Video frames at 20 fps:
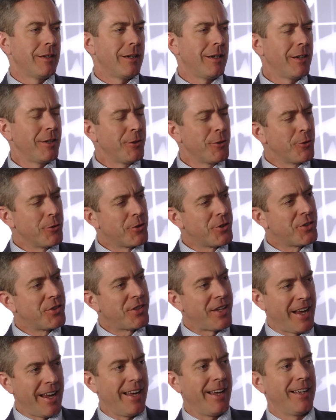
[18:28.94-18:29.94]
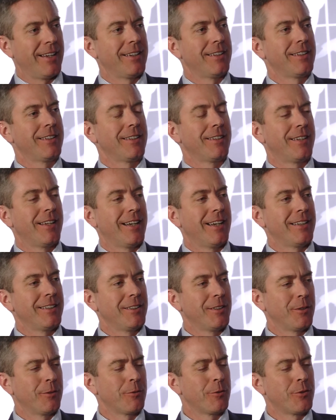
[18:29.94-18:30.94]
understand that
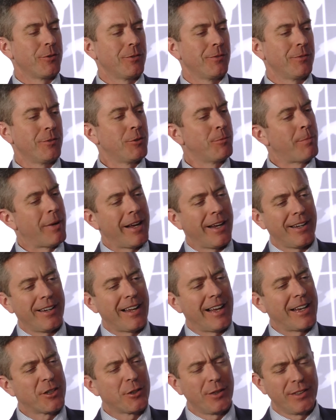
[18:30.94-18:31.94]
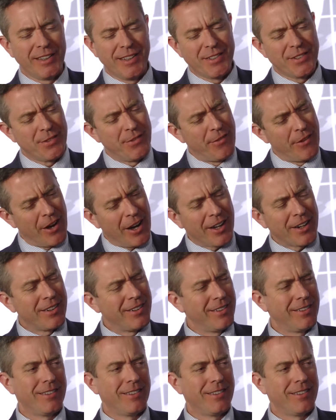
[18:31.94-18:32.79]
Japan actually is not